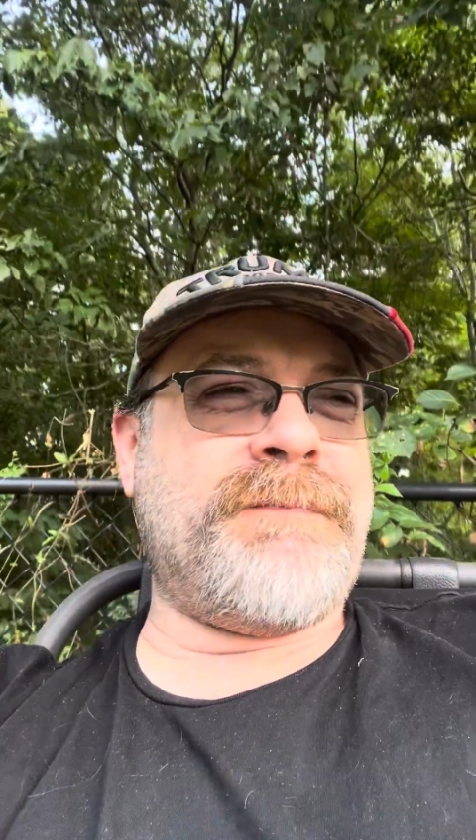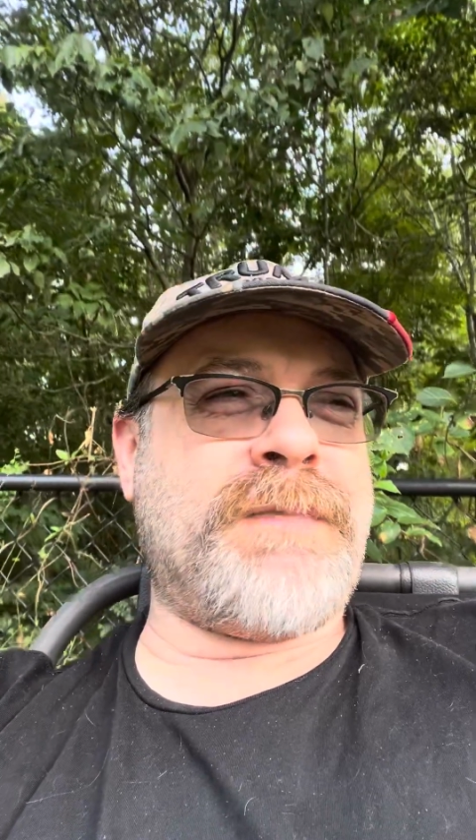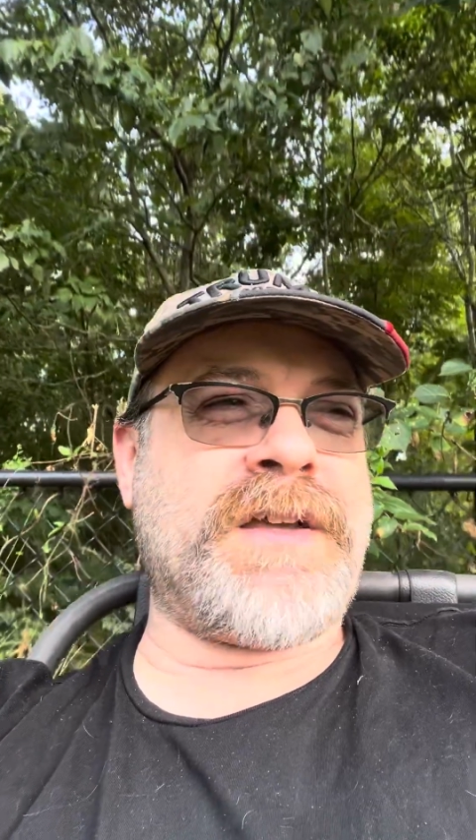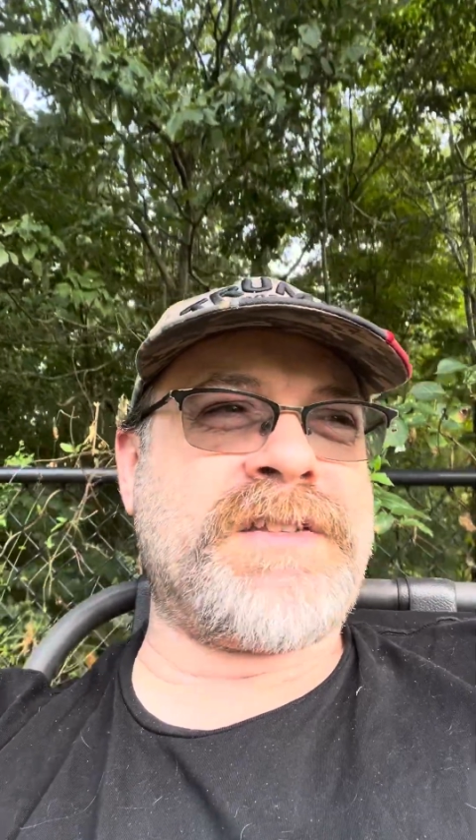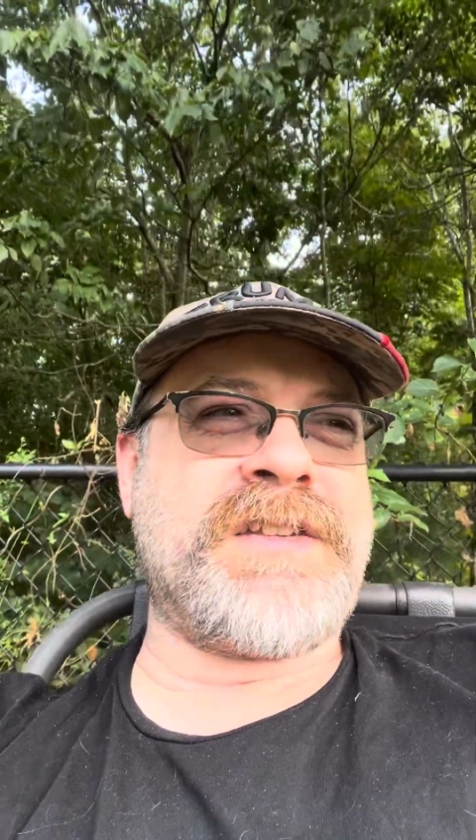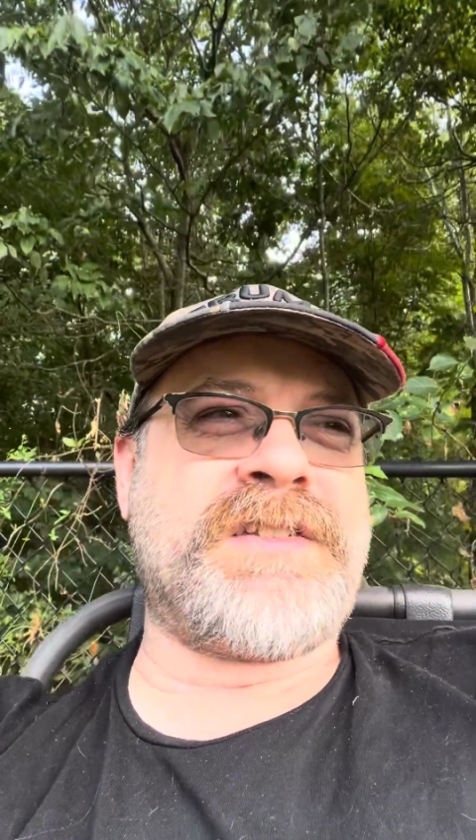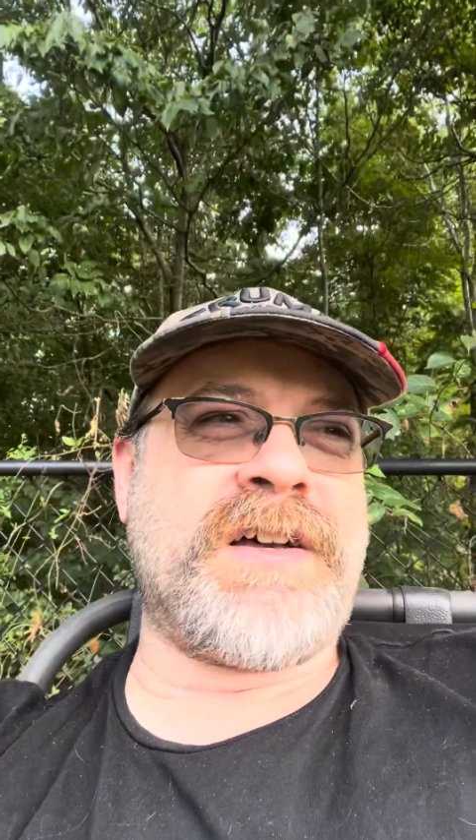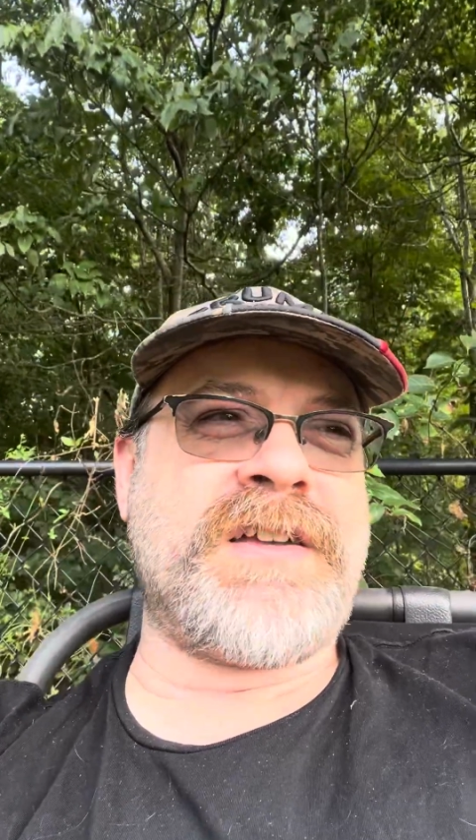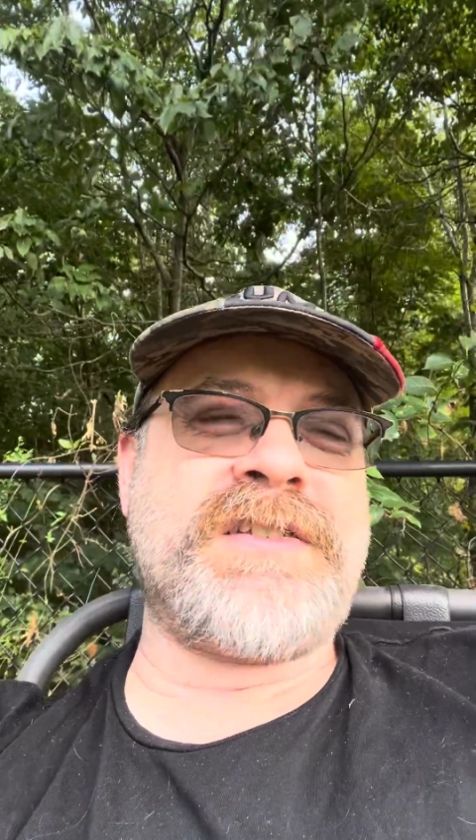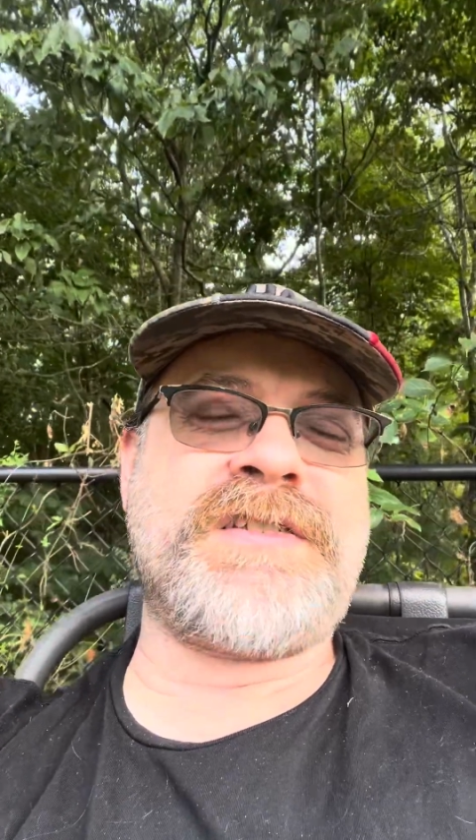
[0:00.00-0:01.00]
because this
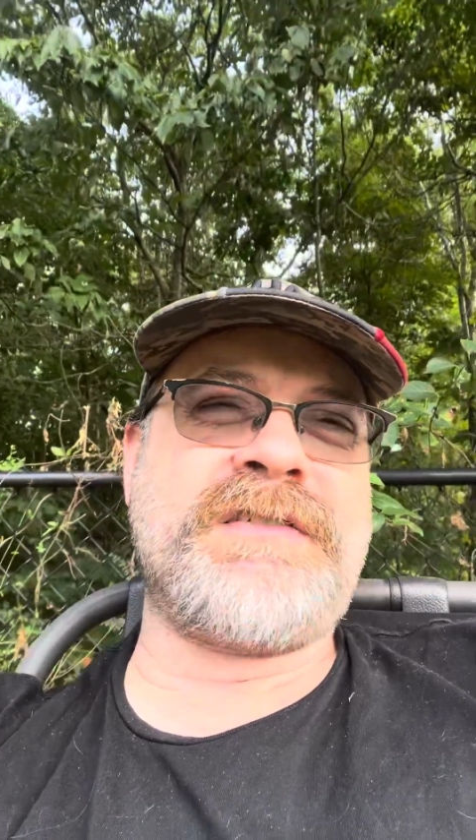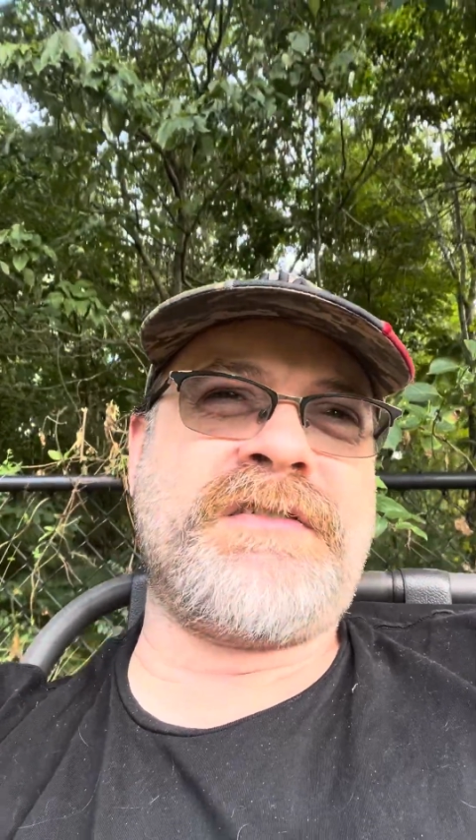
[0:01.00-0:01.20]
does